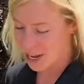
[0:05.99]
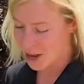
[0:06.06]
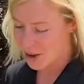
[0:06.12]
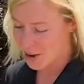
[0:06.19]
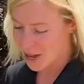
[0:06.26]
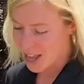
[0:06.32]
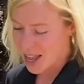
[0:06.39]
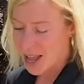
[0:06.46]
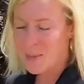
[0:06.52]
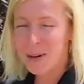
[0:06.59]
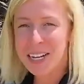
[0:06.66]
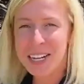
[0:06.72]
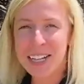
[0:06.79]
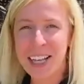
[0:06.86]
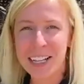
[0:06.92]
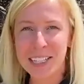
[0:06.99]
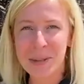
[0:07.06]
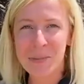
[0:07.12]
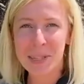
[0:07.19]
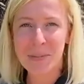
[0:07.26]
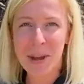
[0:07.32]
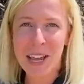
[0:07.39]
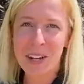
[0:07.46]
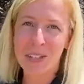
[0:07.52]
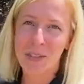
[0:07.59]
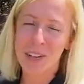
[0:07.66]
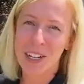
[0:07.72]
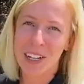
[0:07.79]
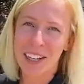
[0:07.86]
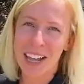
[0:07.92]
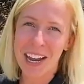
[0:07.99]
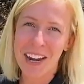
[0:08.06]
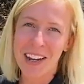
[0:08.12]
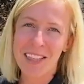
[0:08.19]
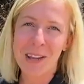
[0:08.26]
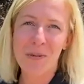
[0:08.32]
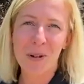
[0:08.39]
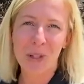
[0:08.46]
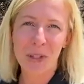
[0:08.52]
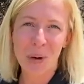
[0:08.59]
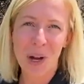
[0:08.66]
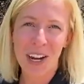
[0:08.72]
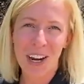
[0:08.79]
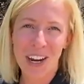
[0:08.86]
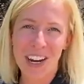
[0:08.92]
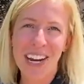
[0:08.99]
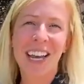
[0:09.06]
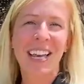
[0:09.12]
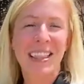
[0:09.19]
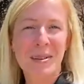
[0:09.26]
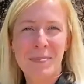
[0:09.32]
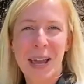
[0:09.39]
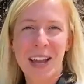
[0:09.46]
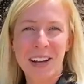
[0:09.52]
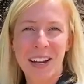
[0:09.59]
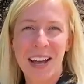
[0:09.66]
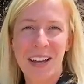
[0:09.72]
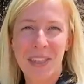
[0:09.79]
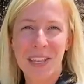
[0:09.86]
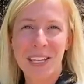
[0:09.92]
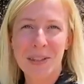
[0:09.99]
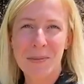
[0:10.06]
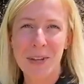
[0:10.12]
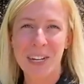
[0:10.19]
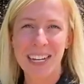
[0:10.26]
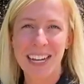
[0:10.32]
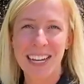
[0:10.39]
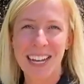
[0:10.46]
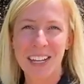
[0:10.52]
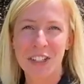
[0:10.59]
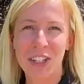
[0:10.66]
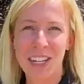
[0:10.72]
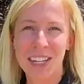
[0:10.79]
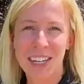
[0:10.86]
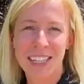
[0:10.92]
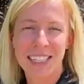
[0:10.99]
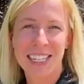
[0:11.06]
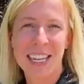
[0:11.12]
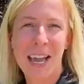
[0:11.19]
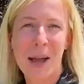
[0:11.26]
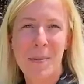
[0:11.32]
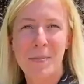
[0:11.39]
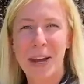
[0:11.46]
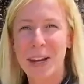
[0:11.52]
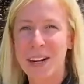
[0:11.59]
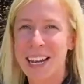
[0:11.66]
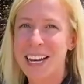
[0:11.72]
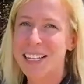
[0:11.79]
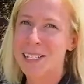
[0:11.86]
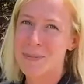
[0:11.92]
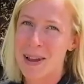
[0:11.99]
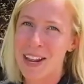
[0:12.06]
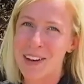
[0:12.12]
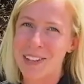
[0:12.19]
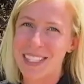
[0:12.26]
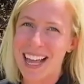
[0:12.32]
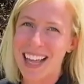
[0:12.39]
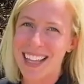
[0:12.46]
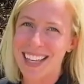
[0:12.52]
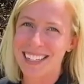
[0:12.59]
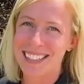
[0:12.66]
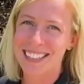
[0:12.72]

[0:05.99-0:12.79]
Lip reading: I'm going to collect some tomatoes for Claire and then we'll join her in the Bayer Healthy Community Kitchen to see a marinated tomato salad.